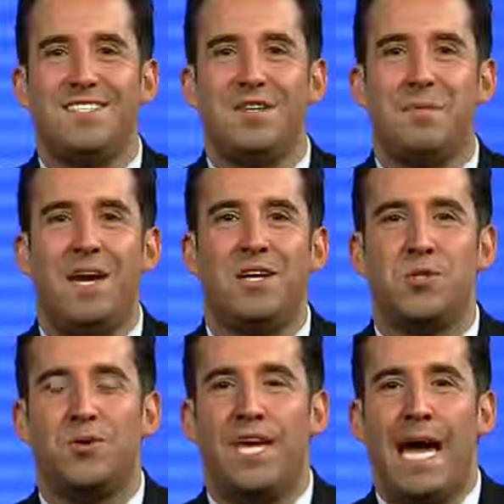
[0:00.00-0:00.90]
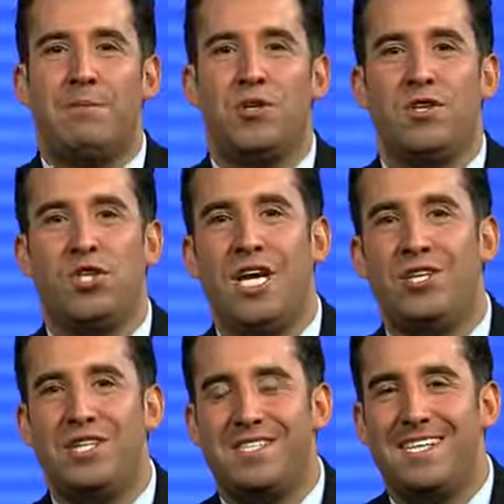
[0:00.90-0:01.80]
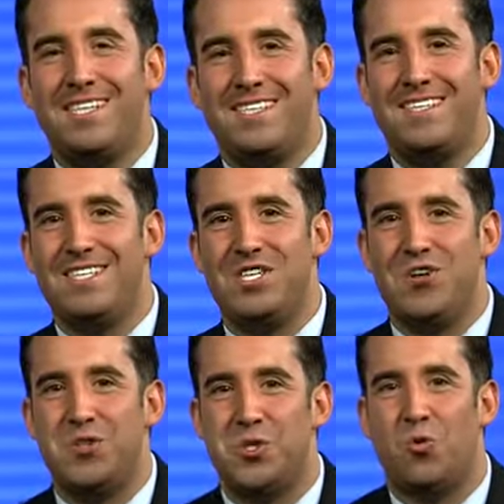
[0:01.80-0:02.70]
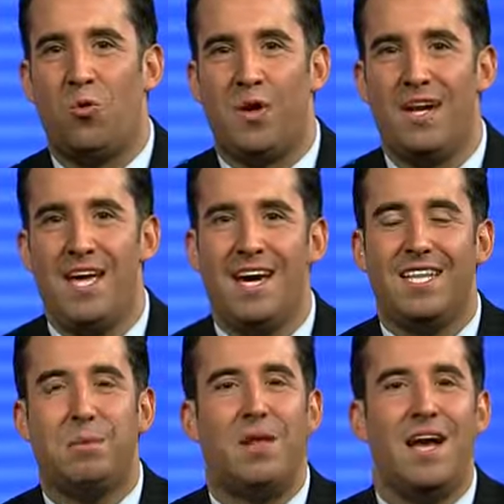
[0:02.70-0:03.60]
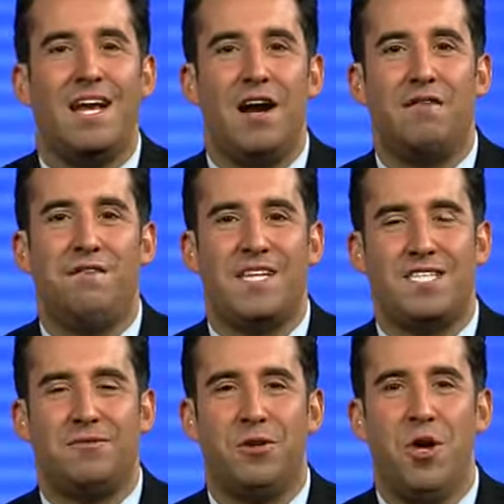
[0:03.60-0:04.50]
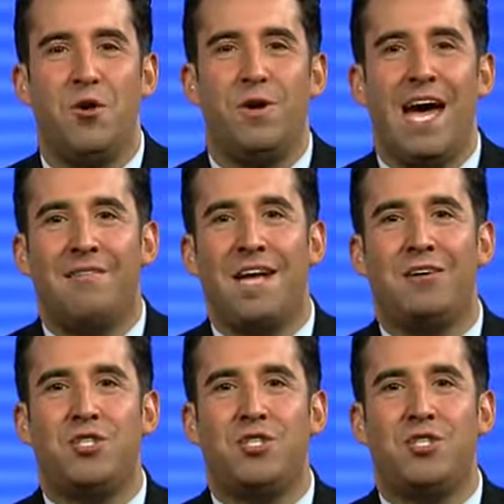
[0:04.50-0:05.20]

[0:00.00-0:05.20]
Dozens of painters will capture the changing seasons this year in Shorewood at the Plein Air Festival. We have now